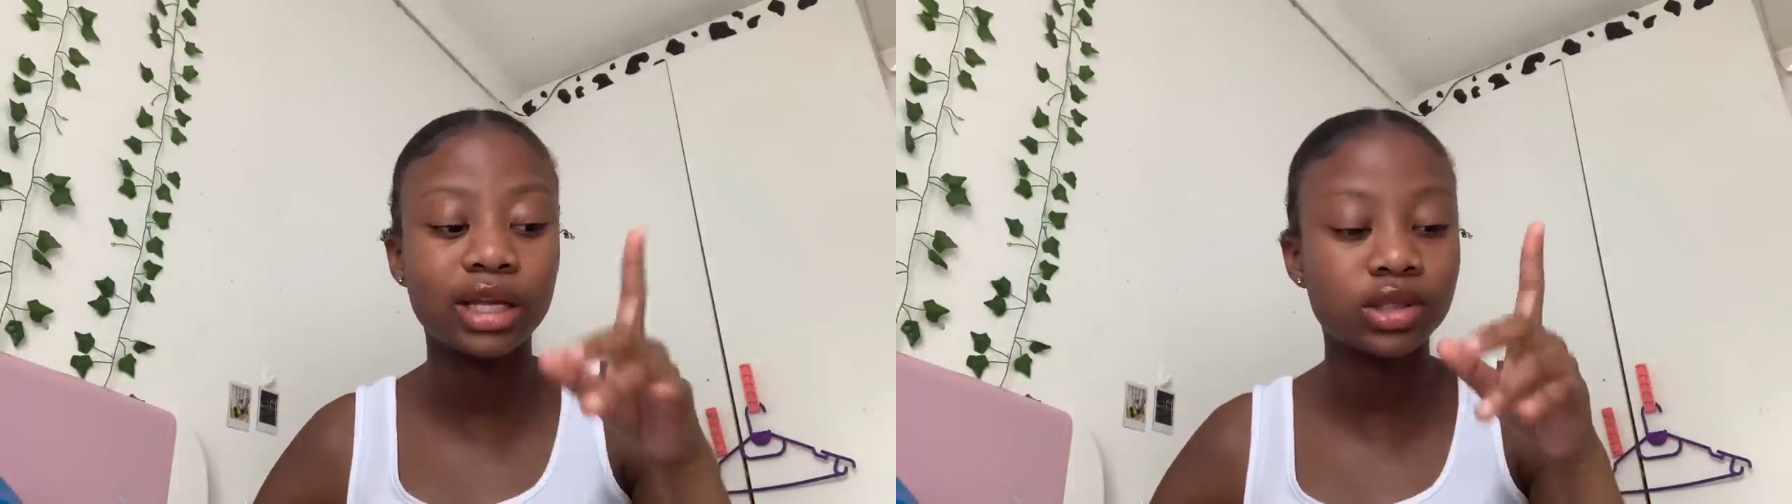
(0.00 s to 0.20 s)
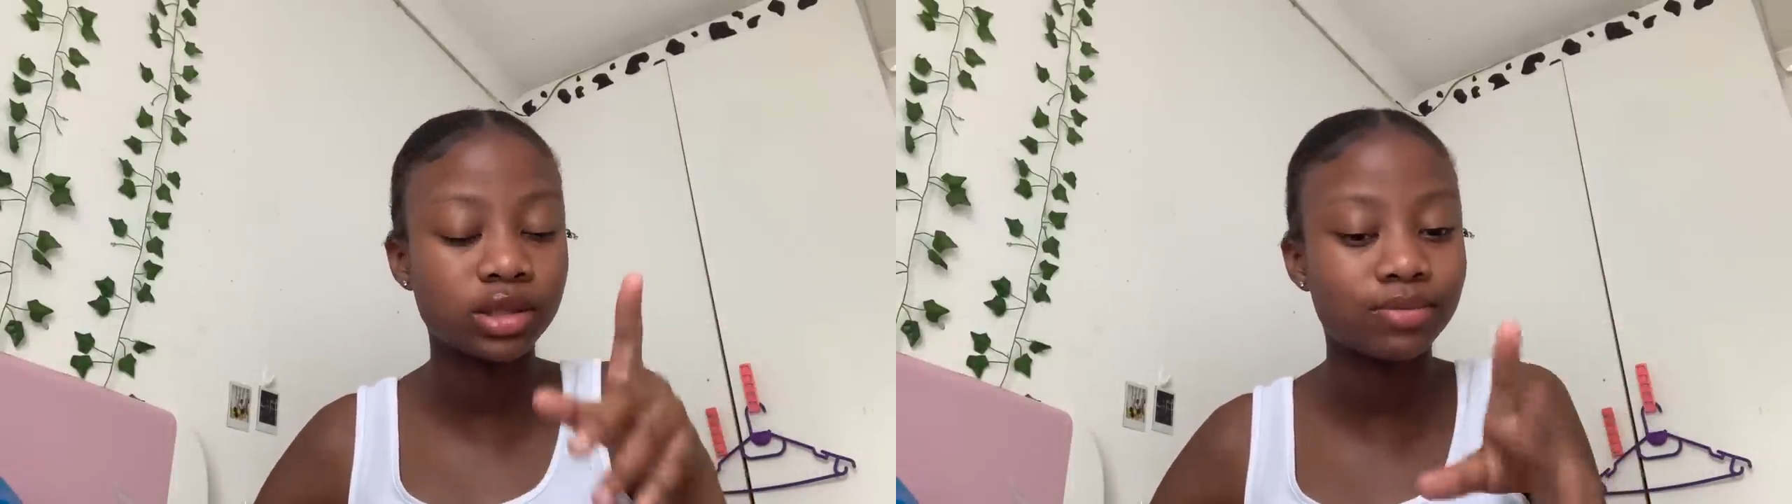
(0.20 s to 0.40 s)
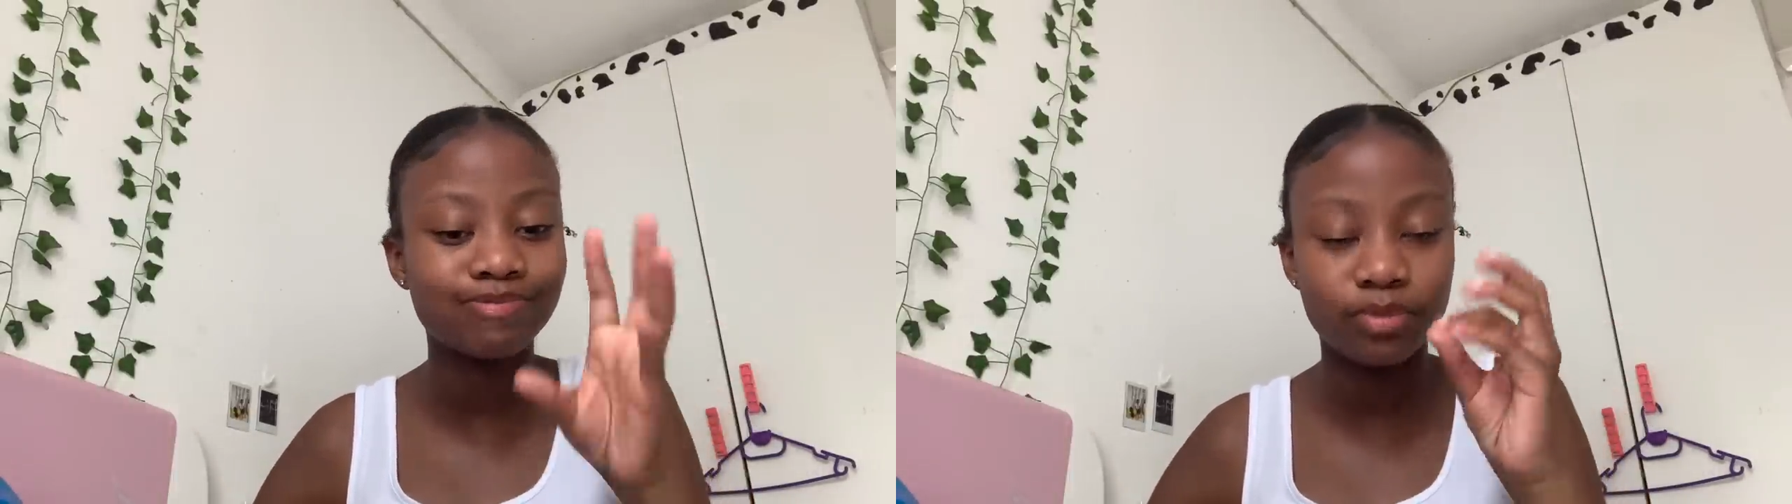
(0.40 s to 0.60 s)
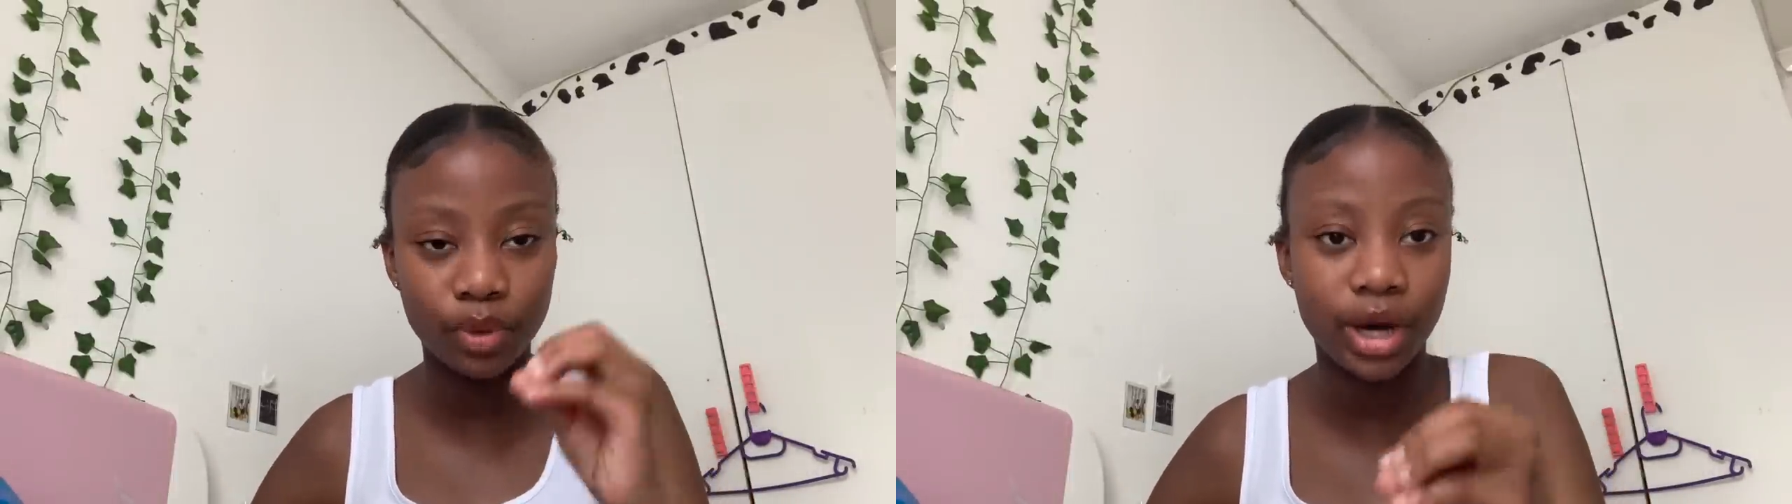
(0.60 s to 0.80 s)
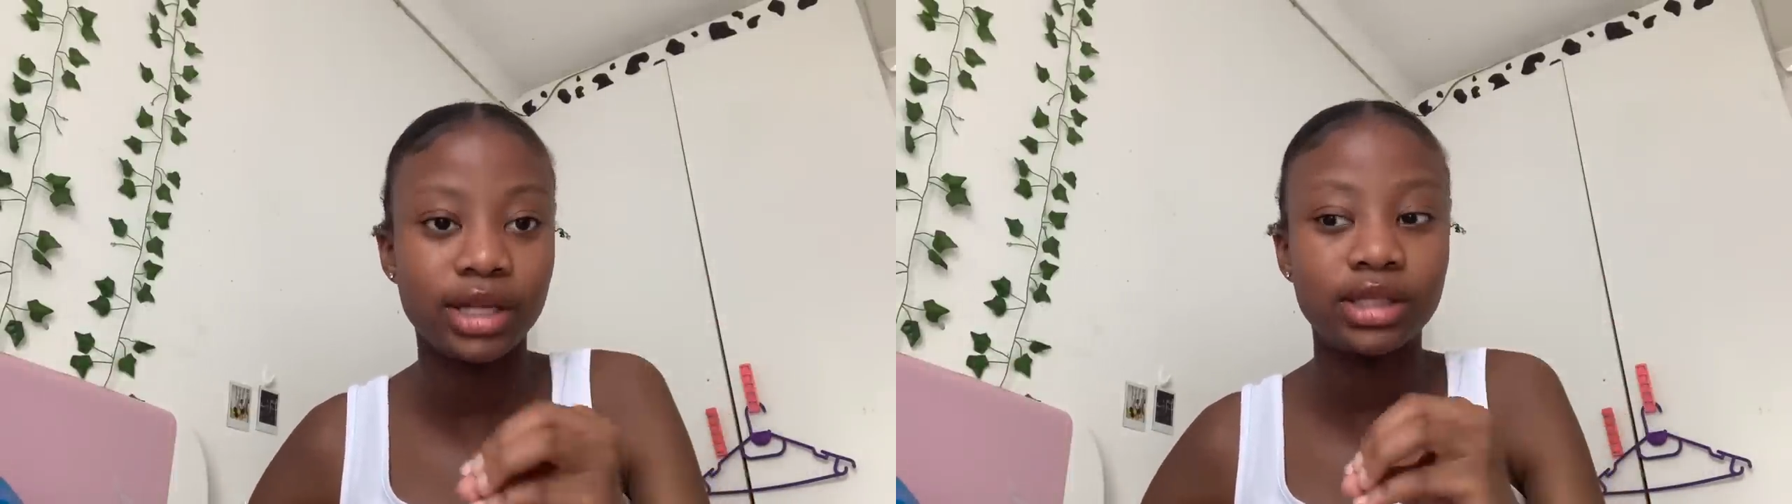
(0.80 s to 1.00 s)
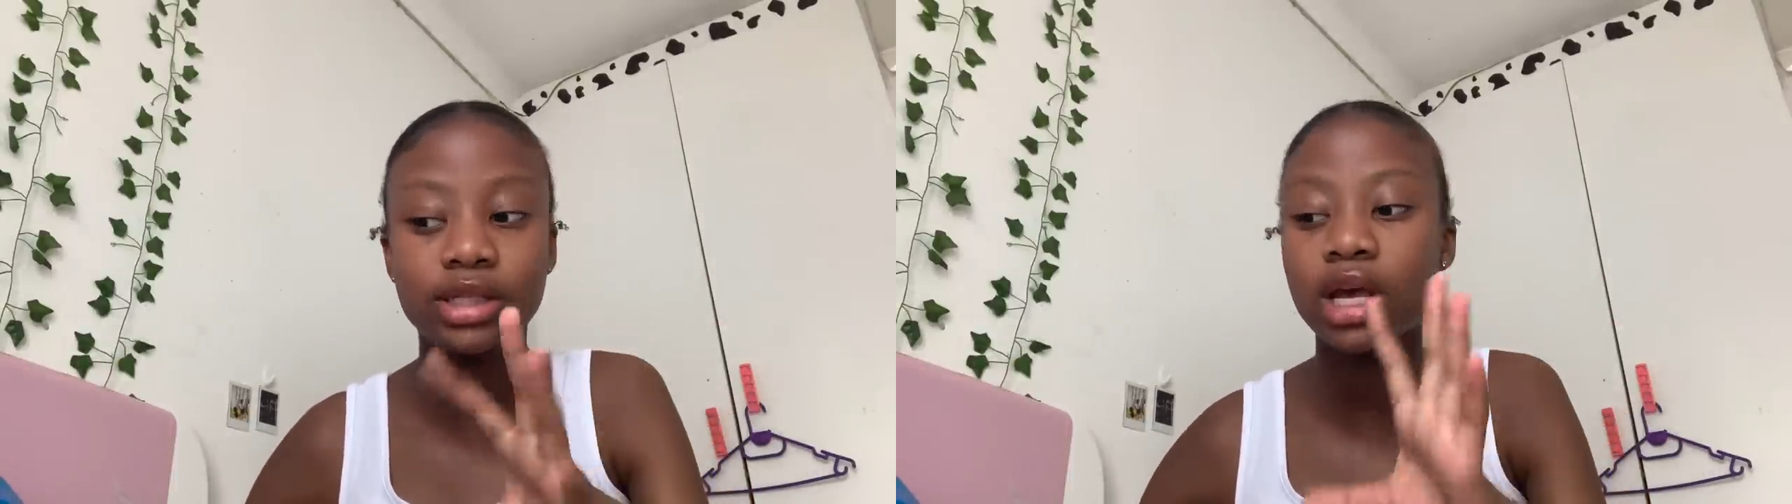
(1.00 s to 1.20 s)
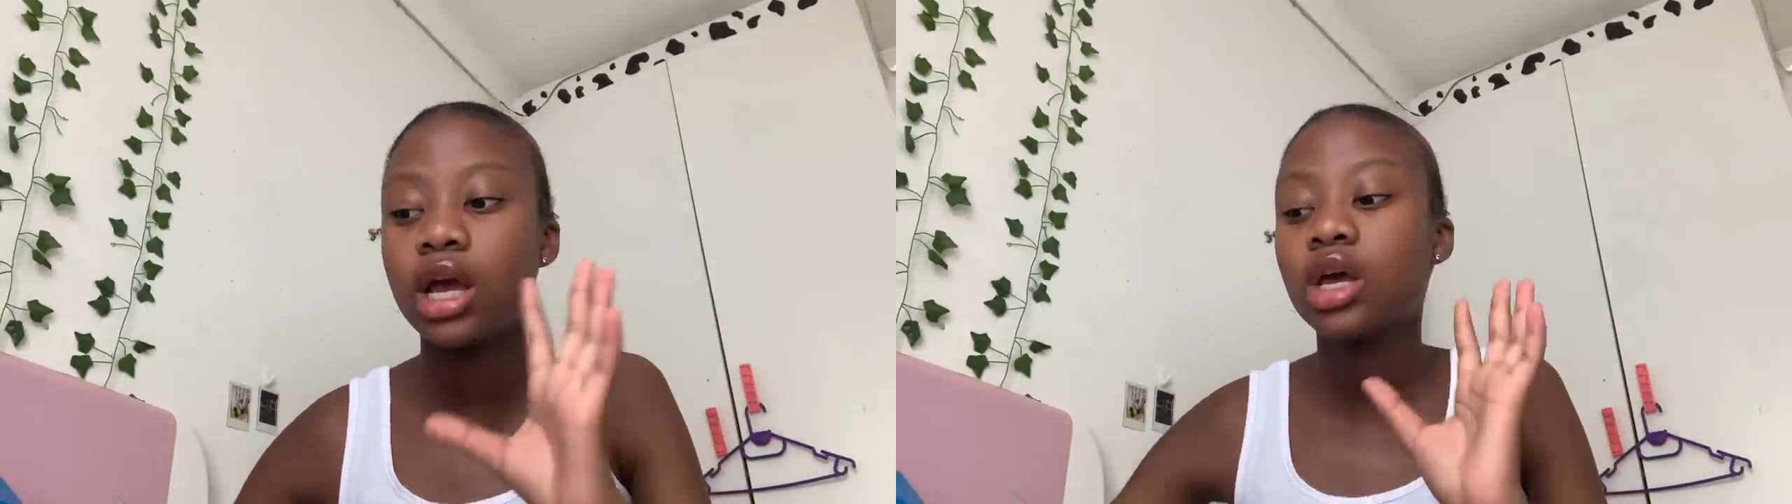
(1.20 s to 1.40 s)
it's braids.